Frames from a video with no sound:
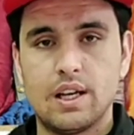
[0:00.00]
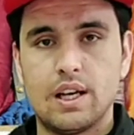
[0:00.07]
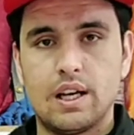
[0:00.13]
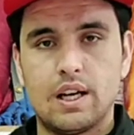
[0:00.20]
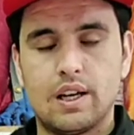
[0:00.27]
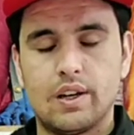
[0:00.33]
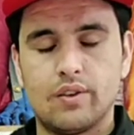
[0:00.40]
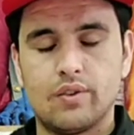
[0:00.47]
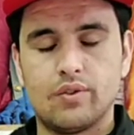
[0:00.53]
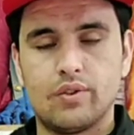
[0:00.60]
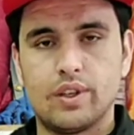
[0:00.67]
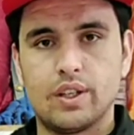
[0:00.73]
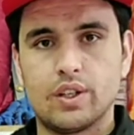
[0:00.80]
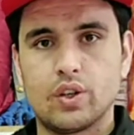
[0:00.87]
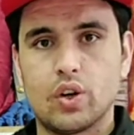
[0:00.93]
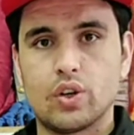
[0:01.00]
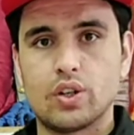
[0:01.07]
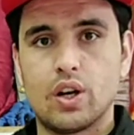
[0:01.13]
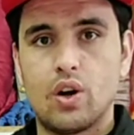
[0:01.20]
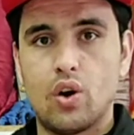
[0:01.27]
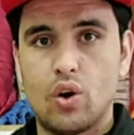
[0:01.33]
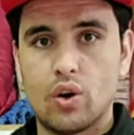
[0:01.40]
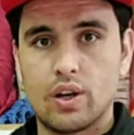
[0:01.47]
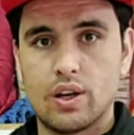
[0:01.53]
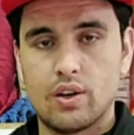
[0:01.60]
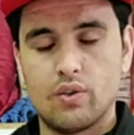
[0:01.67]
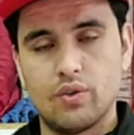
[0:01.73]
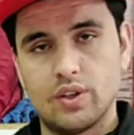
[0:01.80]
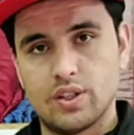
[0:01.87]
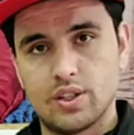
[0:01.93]
and we got the order.
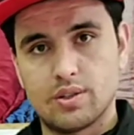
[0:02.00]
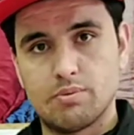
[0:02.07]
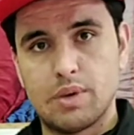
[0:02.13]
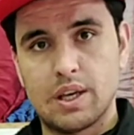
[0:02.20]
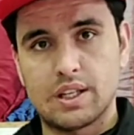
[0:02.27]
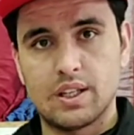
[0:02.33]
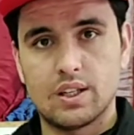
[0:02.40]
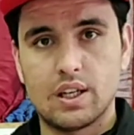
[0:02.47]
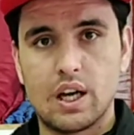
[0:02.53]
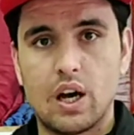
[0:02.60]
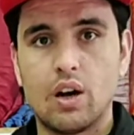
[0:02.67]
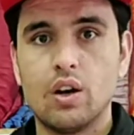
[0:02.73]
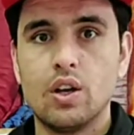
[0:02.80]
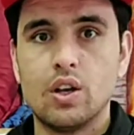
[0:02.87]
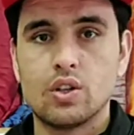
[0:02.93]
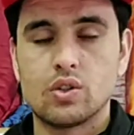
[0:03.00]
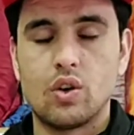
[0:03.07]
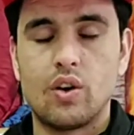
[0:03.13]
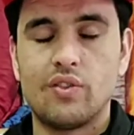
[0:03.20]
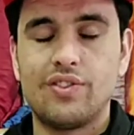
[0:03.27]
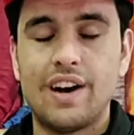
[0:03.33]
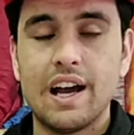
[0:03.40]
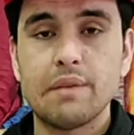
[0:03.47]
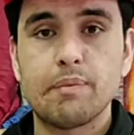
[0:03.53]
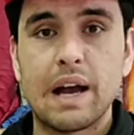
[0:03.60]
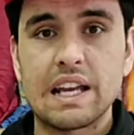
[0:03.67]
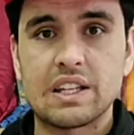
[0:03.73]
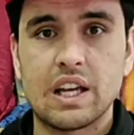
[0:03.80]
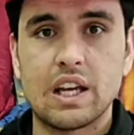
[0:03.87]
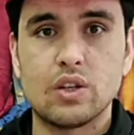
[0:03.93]
We just make it now. So
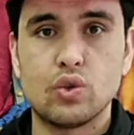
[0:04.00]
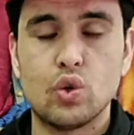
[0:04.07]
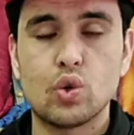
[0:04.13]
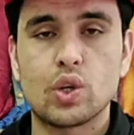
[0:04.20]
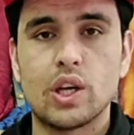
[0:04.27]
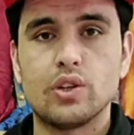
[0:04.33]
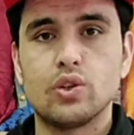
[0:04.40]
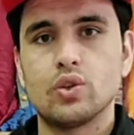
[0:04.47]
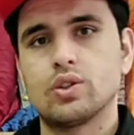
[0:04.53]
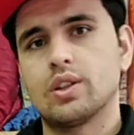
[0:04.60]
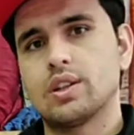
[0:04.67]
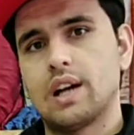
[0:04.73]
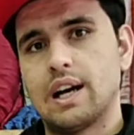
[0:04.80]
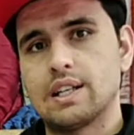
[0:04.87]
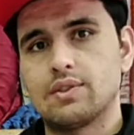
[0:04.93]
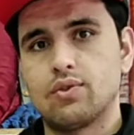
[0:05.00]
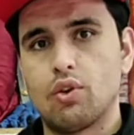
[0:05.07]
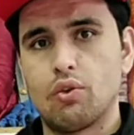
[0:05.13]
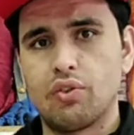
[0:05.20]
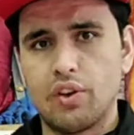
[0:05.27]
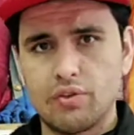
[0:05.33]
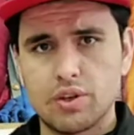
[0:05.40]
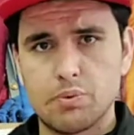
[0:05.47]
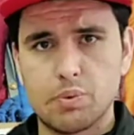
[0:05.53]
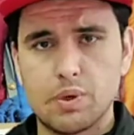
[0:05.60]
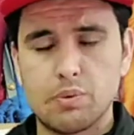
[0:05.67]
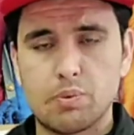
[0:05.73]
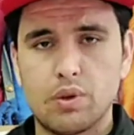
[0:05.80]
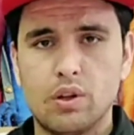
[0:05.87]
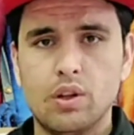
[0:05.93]
5x10 you can use it guys for 50
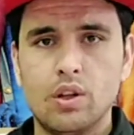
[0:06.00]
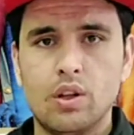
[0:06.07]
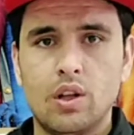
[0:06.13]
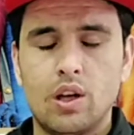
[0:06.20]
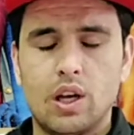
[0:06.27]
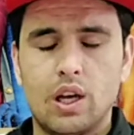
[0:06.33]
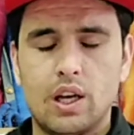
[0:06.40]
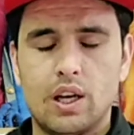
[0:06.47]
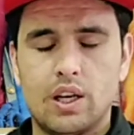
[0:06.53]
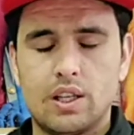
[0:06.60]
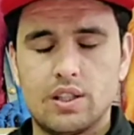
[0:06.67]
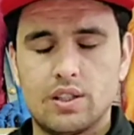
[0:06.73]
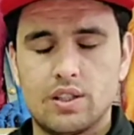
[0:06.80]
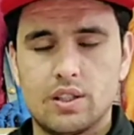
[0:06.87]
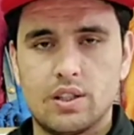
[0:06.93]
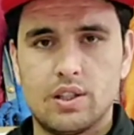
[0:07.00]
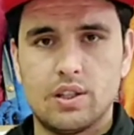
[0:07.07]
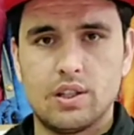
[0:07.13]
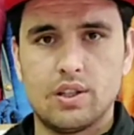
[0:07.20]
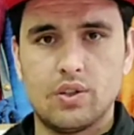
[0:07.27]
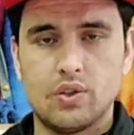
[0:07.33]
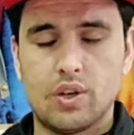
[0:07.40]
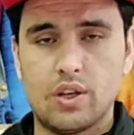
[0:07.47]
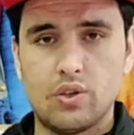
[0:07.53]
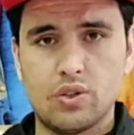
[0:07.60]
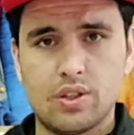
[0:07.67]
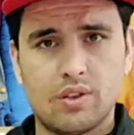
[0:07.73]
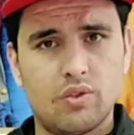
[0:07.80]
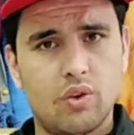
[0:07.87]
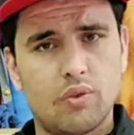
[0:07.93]
people, and you can use
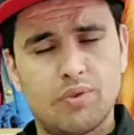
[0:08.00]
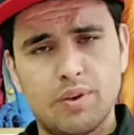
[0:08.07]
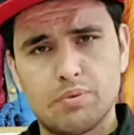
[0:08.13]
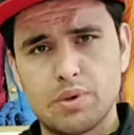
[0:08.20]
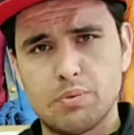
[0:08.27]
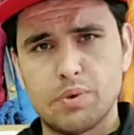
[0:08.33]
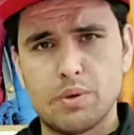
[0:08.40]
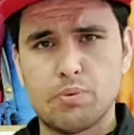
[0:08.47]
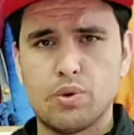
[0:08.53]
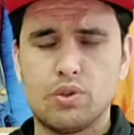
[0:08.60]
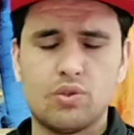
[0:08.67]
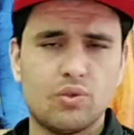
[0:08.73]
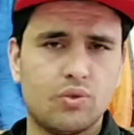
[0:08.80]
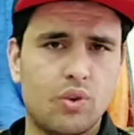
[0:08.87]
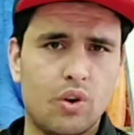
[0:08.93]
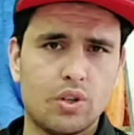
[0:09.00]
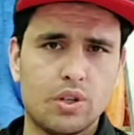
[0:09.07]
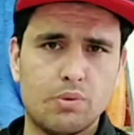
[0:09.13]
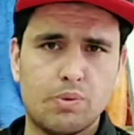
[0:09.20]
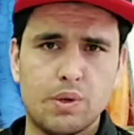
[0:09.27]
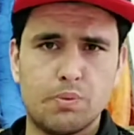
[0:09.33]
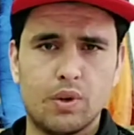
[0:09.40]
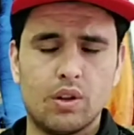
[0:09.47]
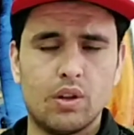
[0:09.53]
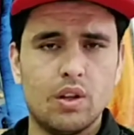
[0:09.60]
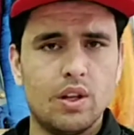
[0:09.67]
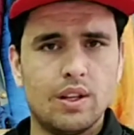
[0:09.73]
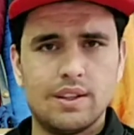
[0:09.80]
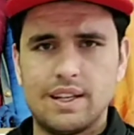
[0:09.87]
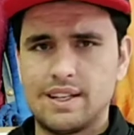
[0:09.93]
it for 50 people to 40 people.
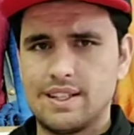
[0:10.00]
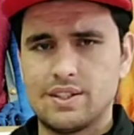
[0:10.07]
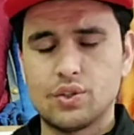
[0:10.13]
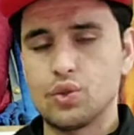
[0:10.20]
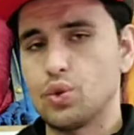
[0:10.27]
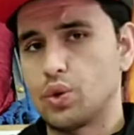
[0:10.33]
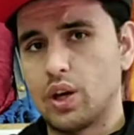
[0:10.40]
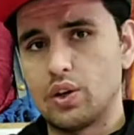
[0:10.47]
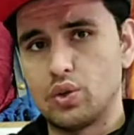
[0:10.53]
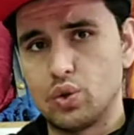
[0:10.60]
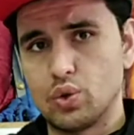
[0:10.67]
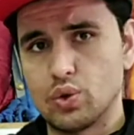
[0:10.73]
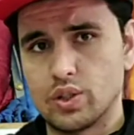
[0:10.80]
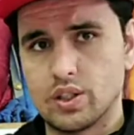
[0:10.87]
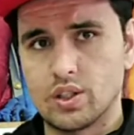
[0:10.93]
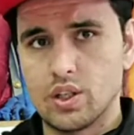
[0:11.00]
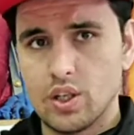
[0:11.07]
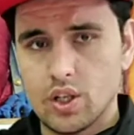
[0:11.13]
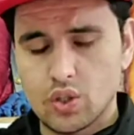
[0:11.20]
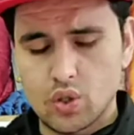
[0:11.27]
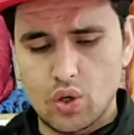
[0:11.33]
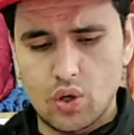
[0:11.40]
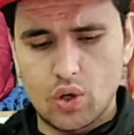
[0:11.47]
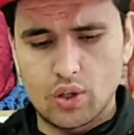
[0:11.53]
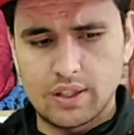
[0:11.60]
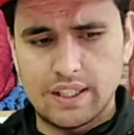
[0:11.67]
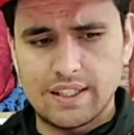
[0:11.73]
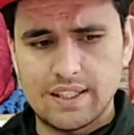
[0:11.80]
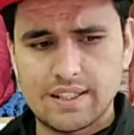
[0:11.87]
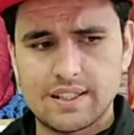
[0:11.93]
That is, you can use it. So
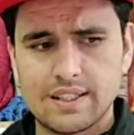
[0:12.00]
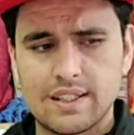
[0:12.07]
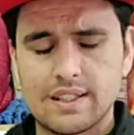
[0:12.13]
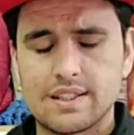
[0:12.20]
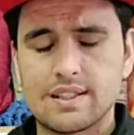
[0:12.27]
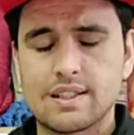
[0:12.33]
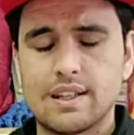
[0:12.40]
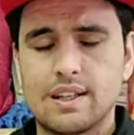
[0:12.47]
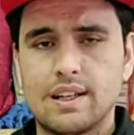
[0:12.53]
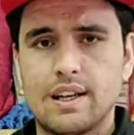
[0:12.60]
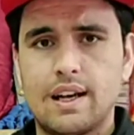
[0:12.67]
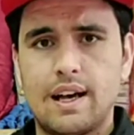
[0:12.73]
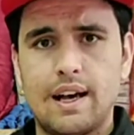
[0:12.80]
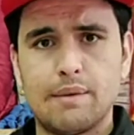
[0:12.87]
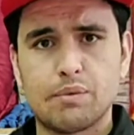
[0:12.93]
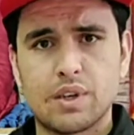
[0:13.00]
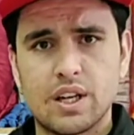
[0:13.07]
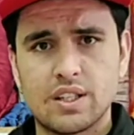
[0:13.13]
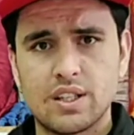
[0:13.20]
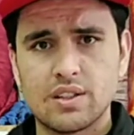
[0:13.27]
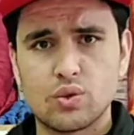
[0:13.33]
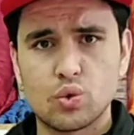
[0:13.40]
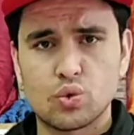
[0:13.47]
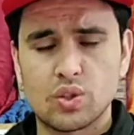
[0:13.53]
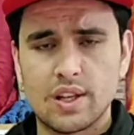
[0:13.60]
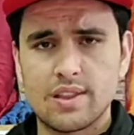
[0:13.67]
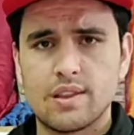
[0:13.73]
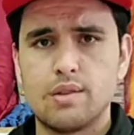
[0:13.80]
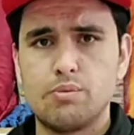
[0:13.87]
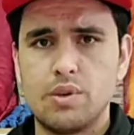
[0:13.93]
that is I'm cutting to
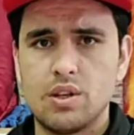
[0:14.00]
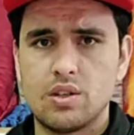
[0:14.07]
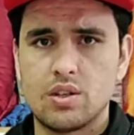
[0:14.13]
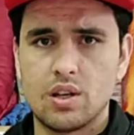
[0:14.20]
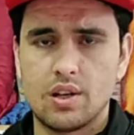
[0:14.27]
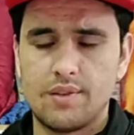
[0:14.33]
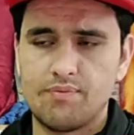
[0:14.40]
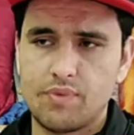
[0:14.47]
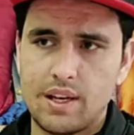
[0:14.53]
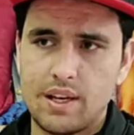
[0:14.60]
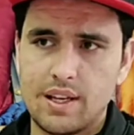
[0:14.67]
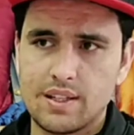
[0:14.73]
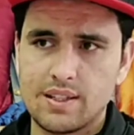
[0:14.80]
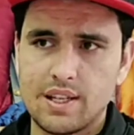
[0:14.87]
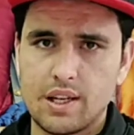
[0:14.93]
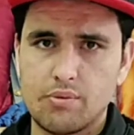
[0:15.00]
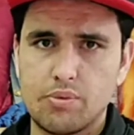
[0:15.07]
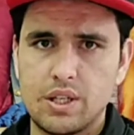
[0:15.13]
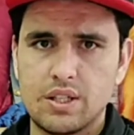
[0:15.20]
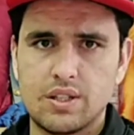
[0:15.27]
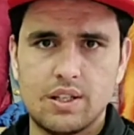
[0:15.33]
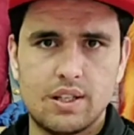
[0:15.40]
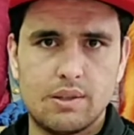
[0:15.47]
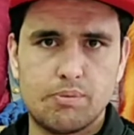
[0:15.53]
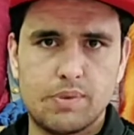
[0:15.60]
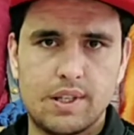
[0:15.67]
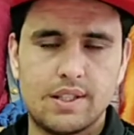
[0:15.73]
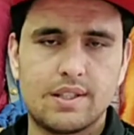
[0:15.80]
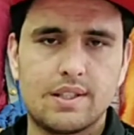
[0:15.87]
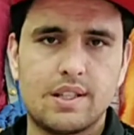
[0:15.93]
30 meter, 10 meter
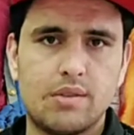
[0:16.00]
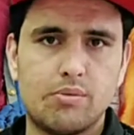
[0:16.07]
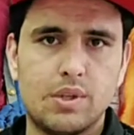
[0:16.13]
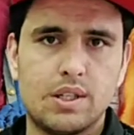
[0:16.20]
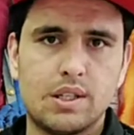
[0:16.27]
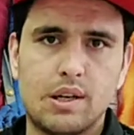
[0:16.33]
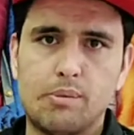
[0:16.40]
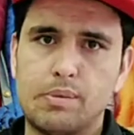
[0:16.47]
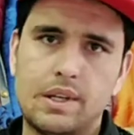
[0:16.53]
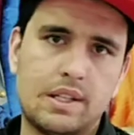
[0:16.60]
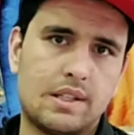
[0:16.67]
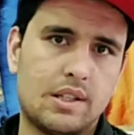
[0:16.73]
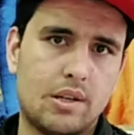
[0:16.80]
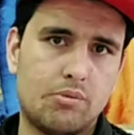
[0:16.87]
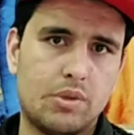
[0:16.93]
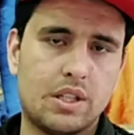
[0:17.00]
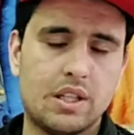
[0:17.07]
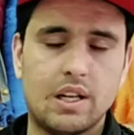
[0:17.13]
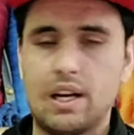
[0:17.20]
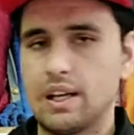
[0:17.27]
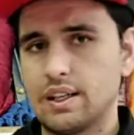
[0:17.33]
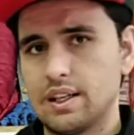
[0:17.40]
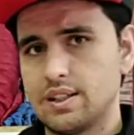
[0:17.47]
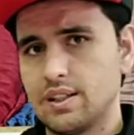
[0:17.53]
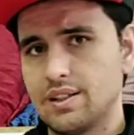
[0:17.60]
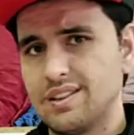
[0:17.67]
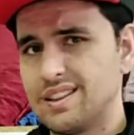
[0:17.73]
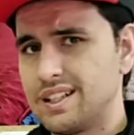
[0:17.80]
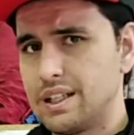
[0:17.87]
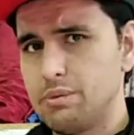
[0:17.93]
plus 10 meter plus 10 meter. I cut it
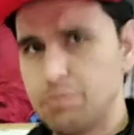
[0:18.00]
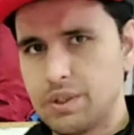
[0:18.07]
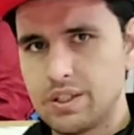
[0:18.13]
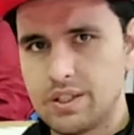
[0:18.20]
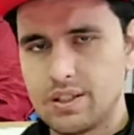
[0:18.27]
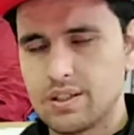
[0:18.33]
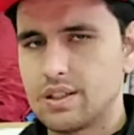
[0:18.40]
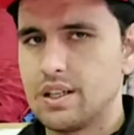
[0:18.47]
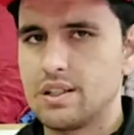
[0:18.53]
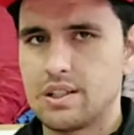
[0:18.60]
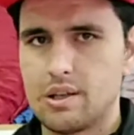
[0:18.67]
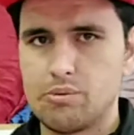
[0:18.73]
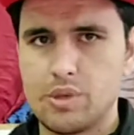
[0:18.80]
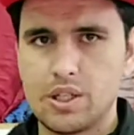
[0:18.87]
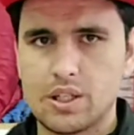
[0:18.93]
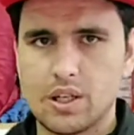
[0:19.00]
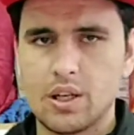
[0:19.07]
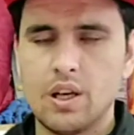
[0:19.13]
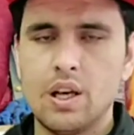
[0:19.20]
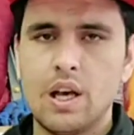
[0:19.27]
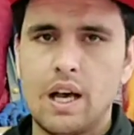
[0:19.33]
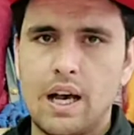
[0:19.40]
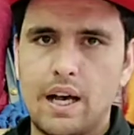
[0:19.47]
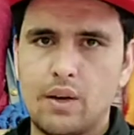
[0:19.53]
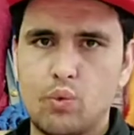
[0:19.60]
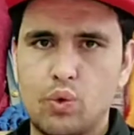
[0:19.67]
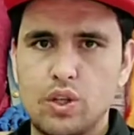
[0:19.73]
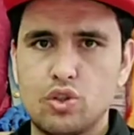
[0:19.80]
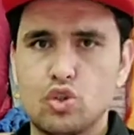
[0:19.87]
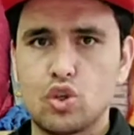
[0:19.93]
3 pieces, 10 meter, and
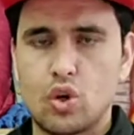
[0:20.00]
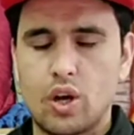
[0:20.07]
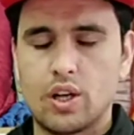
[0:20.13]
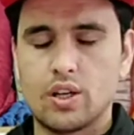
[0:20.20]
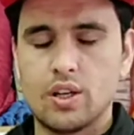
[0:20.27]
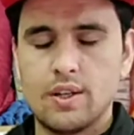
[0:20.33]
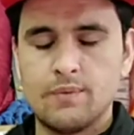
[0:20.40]
we join.